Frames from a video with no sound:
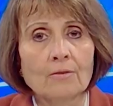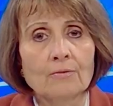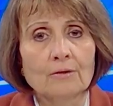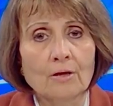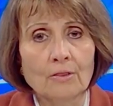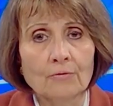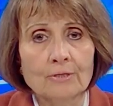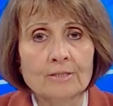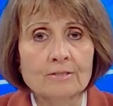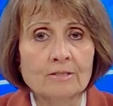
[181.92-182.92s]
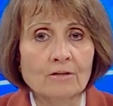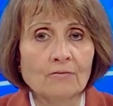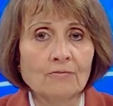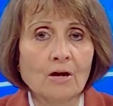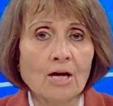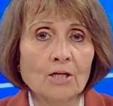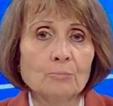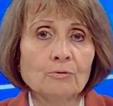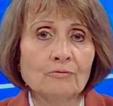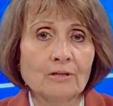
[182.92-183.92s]
The other is fire
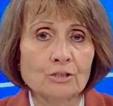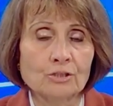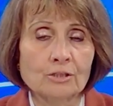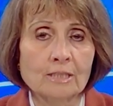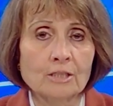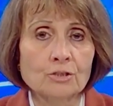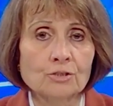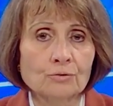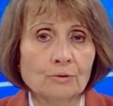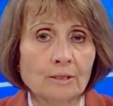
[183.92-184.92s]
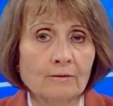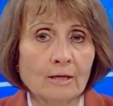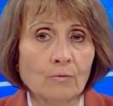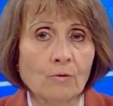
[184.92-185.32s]
prevention and ensuring that